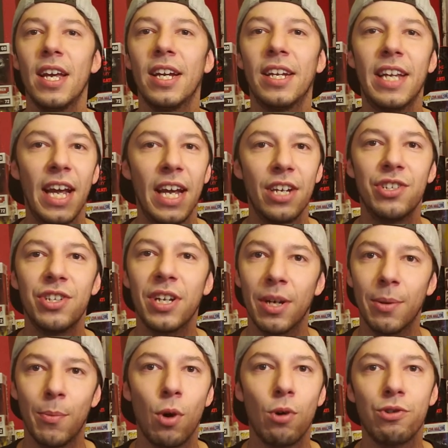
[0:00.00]
engaging
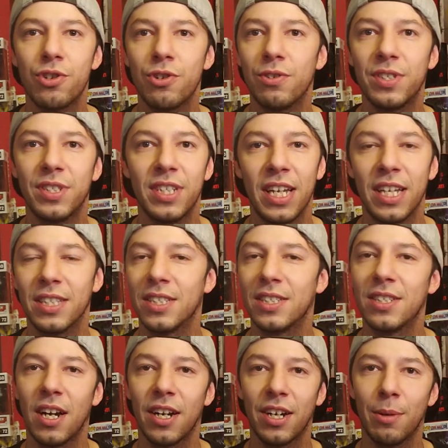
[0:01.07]
emotional scenes
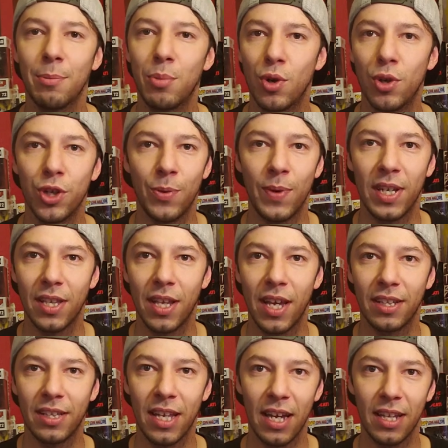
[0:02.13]
it's not going to pull you in
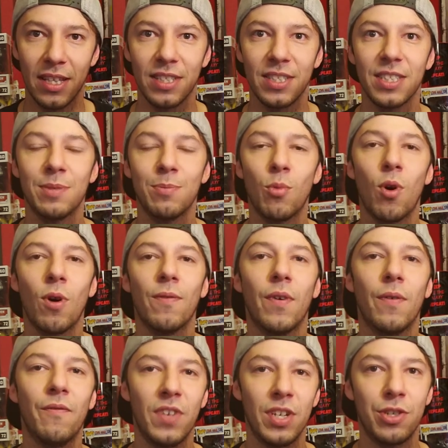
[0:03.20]
like that this is more of
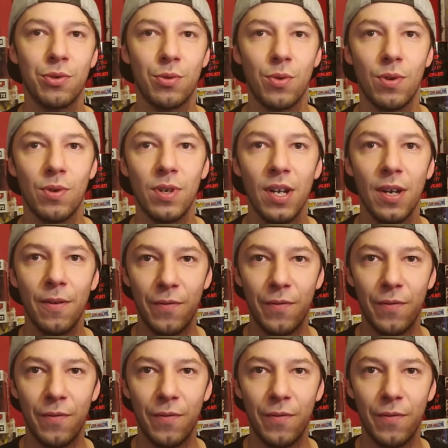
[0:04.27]
a visual